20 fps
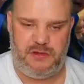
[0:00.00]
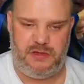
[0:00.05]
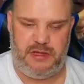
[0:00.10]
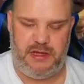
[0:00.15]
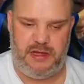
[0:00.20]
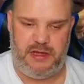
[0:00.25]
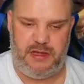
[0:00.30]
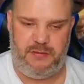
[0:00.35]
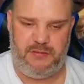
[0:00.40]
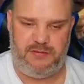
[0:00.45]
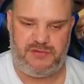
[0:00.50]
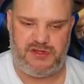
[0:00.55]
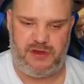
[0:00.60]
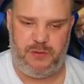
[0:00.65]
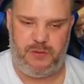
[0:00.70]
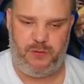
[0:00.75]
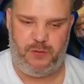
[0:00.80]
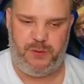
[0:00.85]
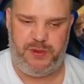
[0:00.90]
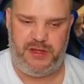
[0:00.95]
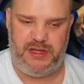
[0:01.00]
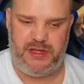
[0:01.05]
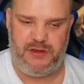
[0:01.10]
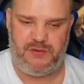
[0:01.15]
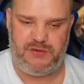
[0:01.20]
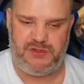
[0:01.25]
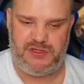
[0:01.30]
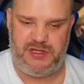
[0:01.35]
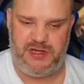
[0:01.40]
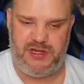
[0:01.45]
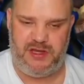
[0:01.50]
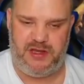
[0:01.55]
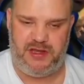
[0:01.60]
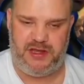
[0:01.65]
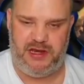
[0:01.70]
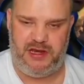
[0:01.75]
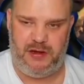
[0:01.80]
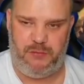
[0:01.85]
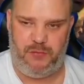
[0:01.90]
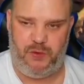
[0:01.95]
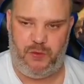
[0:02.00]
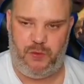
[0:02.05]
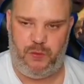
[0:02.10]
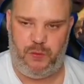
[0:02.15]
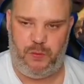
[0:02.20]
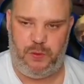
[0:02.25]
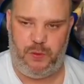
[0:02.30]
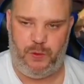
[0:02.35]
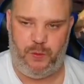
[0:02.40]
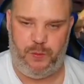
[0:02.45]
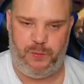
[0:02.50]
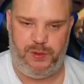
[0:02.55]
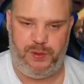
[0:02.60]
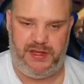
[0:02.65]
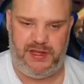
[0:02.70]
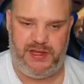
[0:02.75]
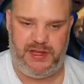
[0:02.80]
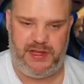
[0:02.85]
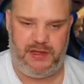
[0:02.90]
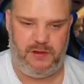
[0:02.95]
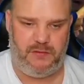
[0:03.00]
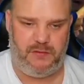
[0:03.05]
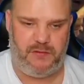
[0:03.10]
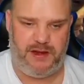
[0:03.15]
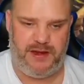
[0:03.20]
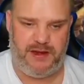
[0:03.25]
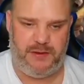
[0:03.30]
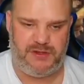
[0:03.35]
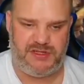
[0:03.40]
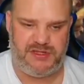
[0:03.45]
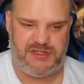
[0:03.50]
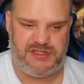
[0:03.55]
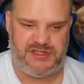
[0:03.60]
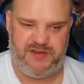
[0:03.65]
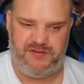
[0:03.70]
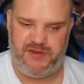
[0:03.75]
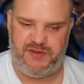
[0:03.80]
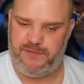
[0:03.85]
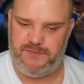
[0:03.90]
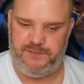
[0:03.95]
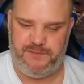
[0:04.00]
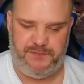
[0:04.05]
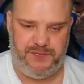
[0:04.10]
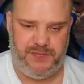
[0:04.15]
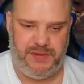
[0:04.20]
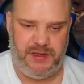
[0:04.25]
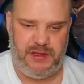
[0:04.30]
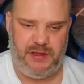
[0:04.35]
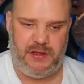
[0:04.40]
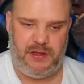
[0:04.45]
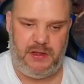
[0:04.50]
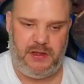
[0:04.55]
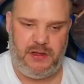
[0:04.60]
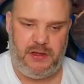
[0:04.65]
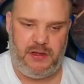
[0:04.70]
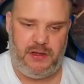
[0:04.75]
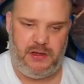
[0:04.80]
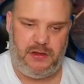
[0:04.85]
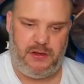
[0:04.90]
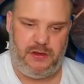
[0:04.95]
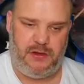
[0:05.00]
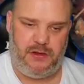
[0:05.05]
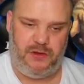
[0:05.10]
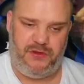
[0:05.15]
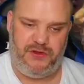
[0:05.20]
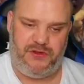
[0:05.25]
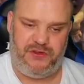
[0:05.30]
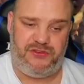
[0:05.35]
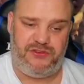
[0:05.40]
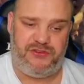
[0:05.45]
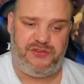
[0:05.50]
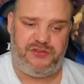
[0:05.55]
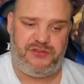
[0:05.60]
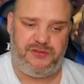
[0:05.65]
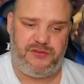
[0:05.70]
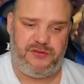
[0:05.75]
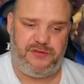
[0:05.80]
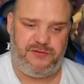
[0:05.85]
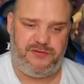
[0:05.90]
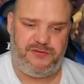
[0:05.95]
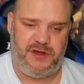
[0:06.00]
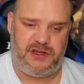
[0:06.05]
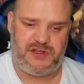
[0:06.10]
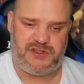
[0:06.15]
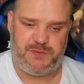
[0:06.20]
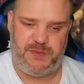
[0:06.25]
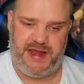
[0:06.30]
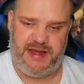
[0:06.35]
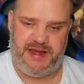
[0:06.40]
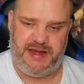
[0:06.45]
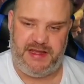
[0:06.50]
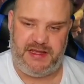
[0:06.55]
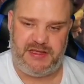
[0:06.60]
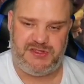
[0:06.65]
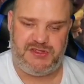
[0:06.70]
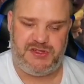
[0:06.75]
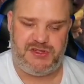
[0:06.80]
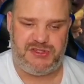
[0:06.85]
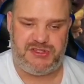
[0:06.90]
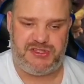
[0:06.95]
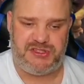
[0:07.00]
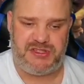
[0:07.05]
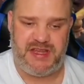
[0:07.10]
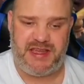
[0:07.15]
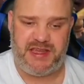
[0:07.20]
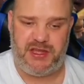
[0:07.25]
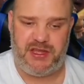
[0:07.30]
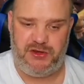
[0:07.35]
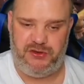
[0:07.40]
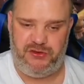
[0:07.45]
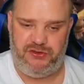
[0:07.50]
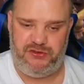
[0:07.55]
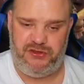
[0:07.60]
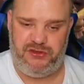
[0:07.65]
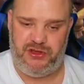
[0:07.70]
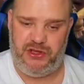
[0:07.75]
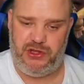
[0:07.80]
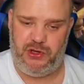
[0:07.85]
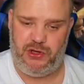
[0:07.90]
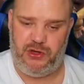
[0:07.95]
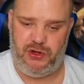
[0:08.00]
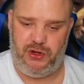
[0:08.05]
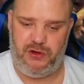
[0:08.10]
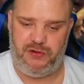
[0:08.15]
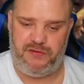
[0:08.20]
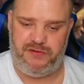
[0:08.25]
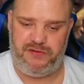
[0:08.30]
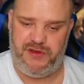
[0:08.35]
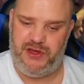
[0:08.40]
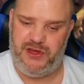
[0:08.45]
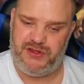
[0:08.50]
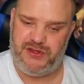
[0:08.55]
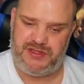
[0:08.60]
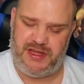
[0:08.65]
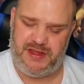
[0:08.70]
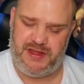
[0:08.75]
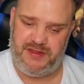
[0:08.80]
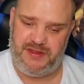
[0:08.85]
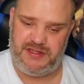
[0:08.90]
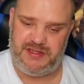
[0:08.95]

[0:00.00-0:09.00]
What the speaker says: time we'll be using the unkillable will be round 7. On the fast Maneater's second turn, not first, and